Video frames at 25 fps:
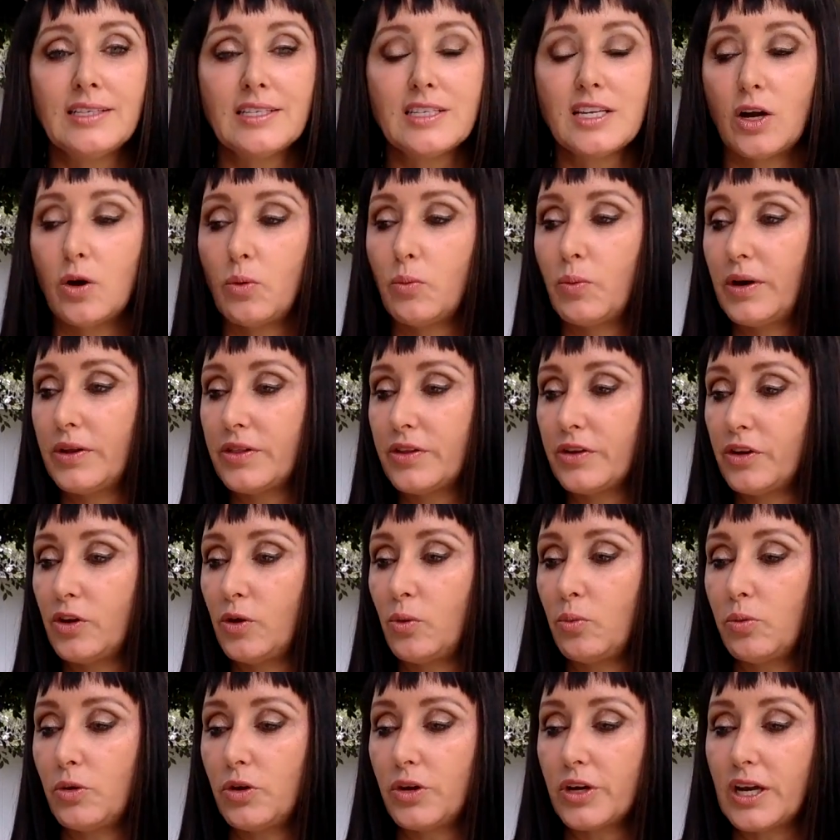So whether you're
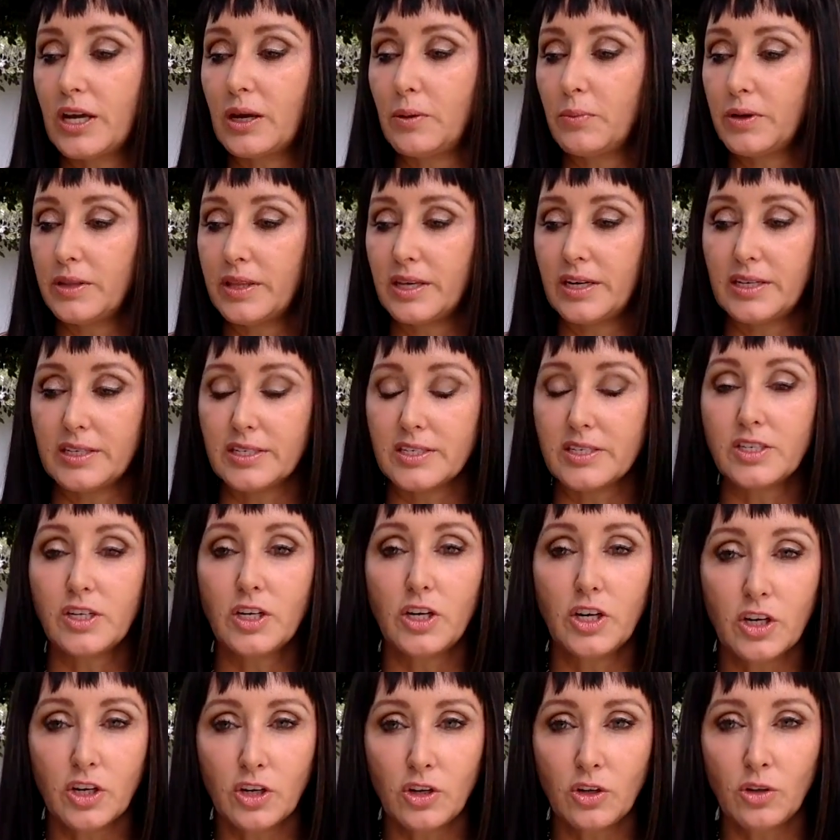working within a
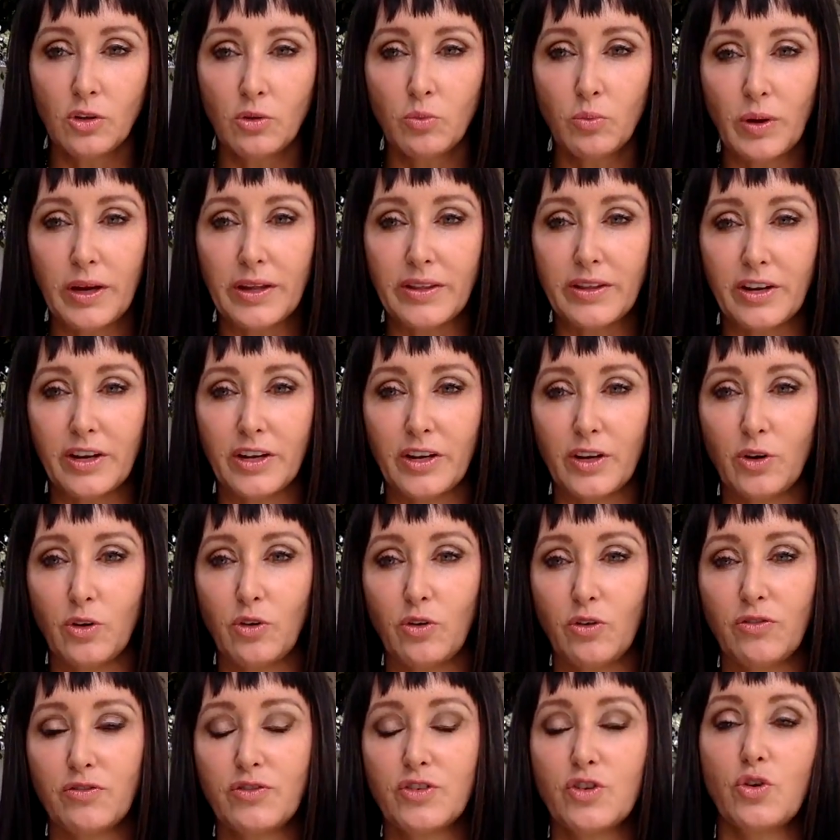circle, whether
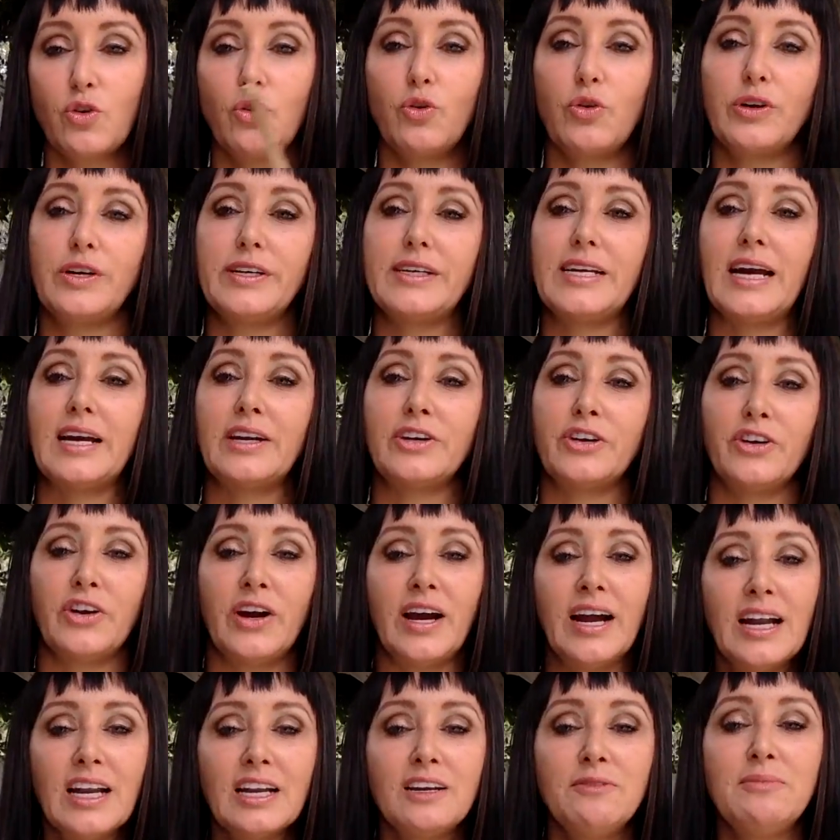you're drawn down your
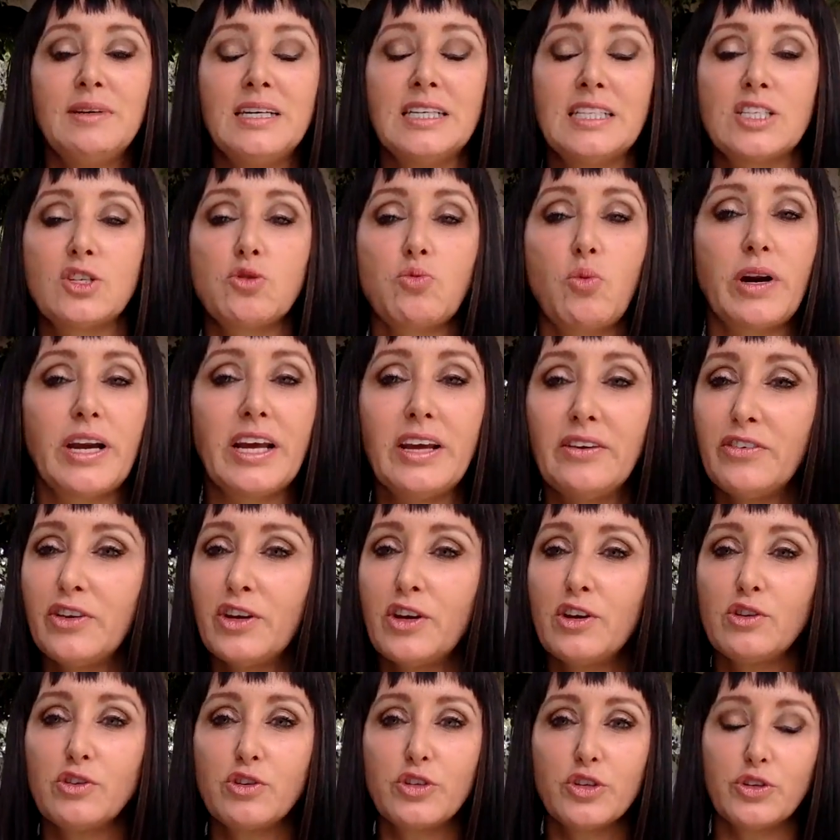elements, whatever
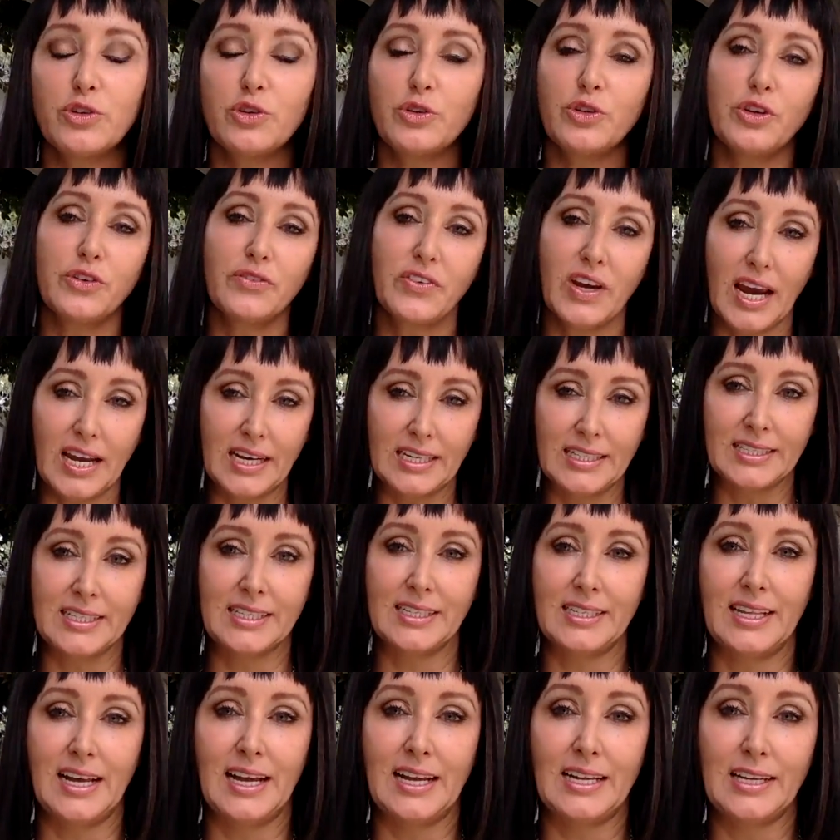you do, you get
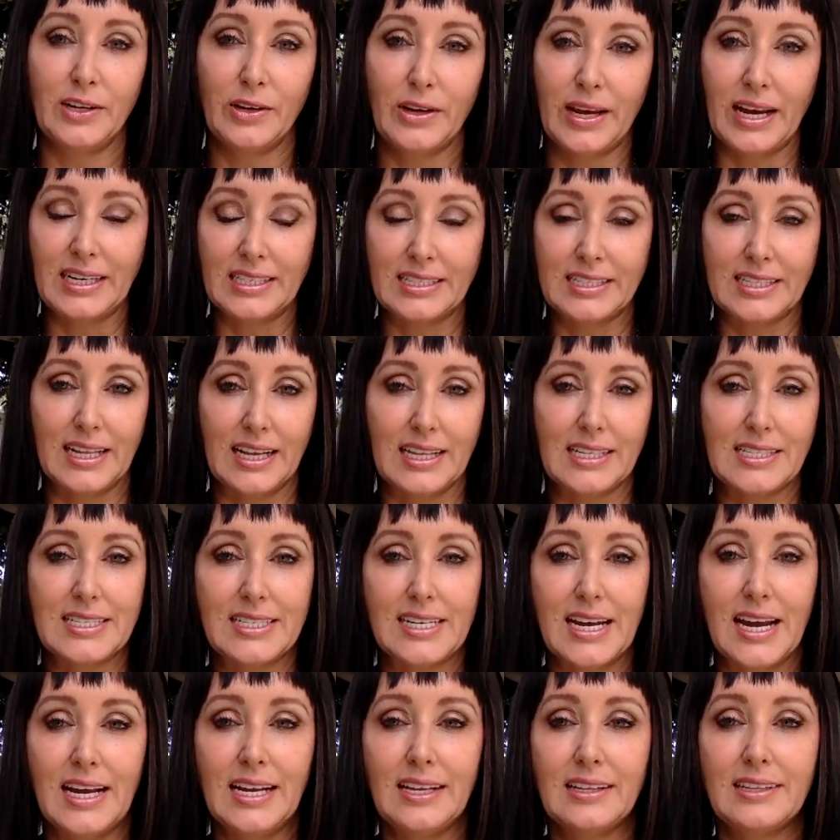into that
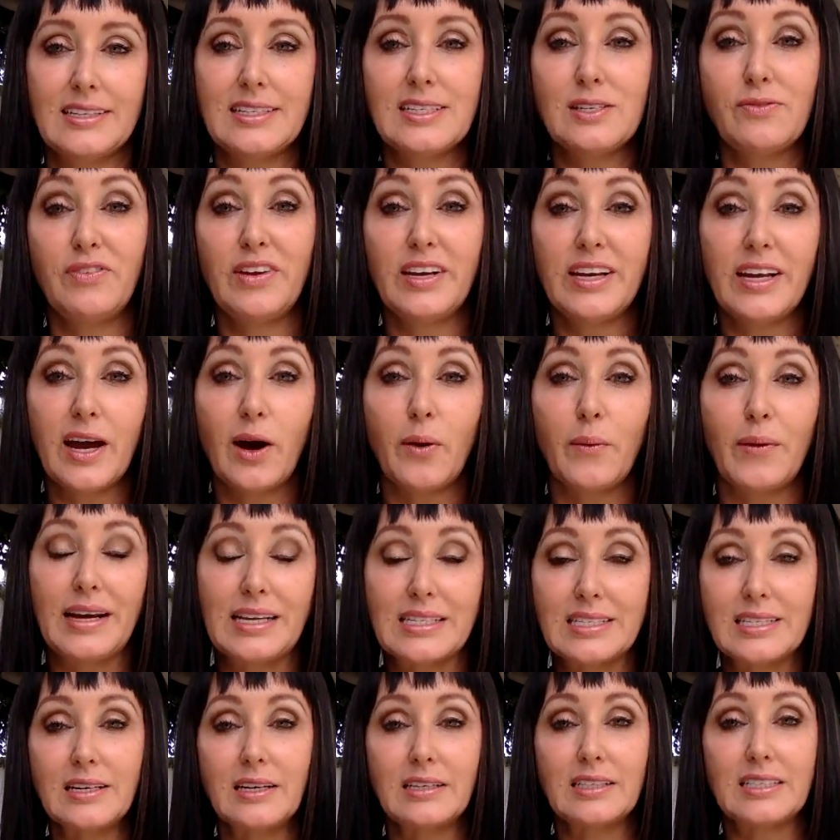state. This video
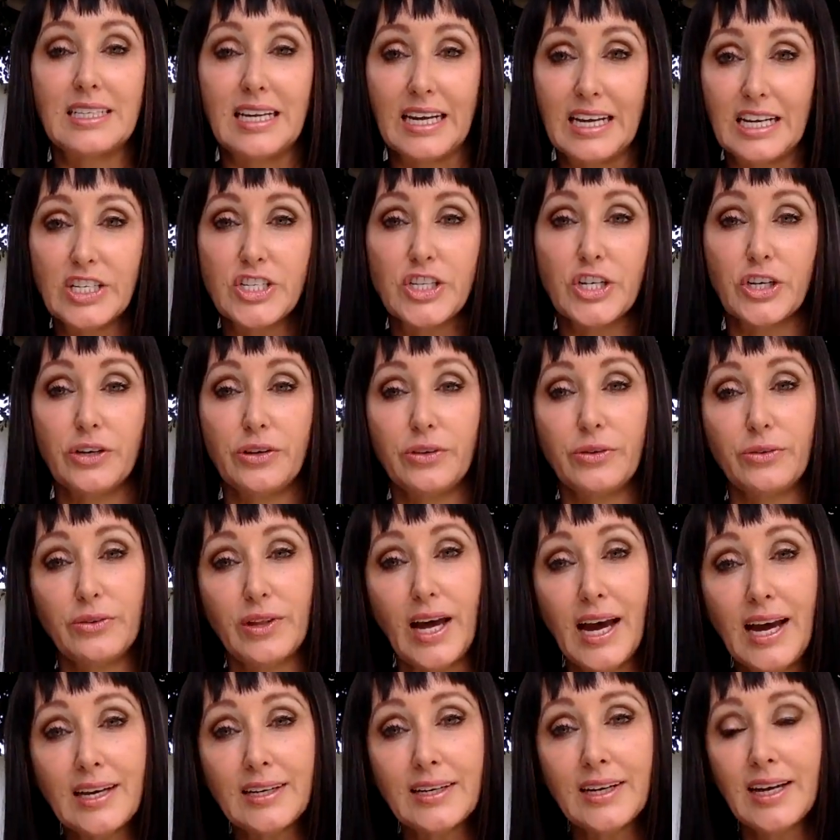isn't teaching you
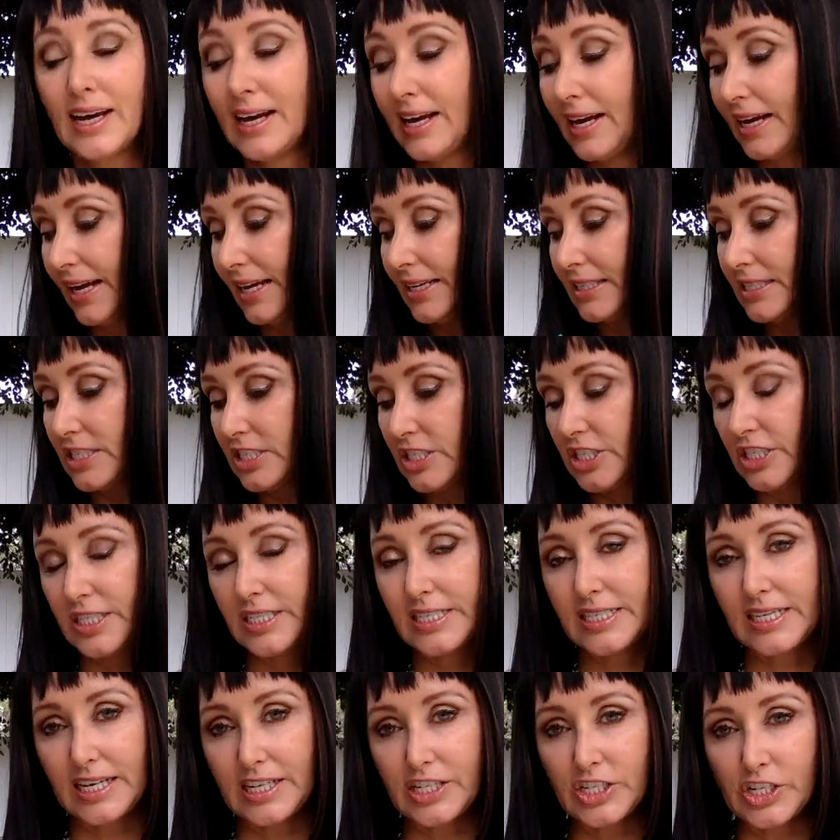that. It's just
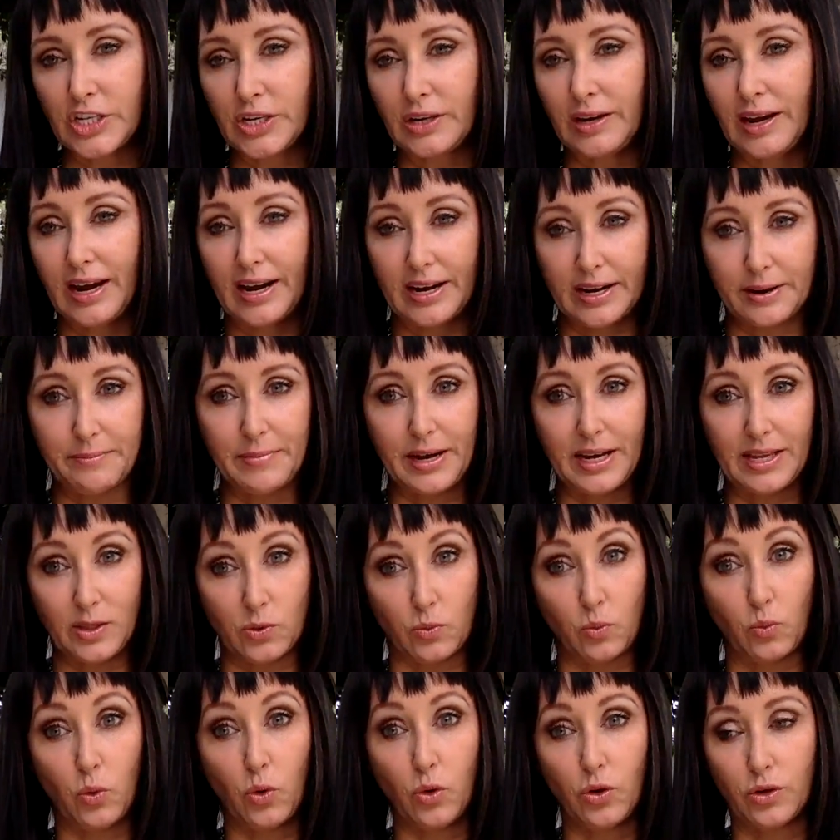teaching you how to make the
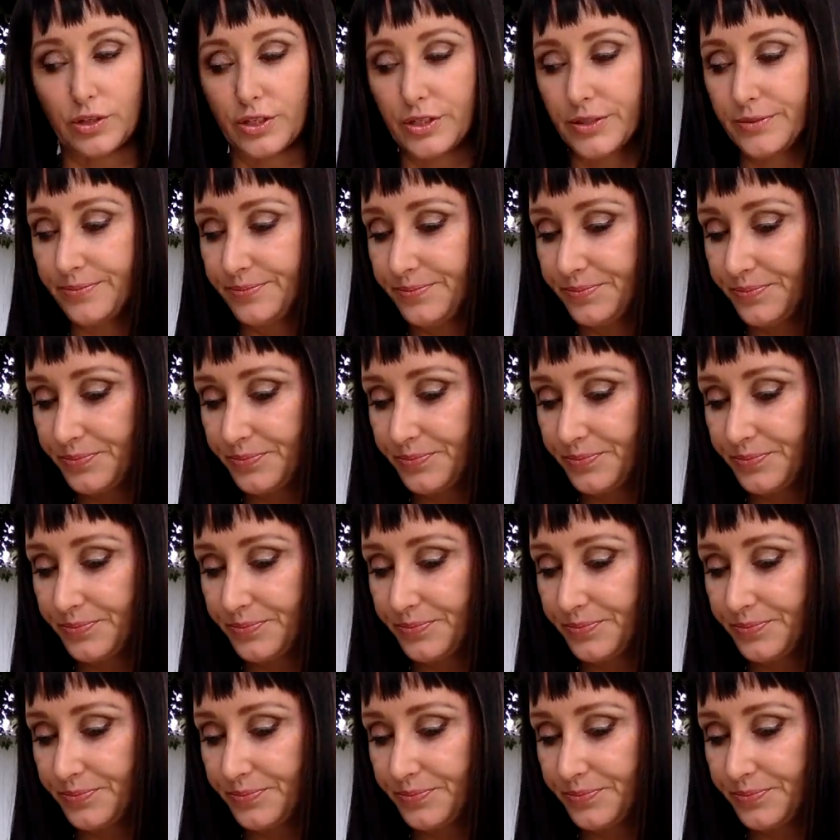wand.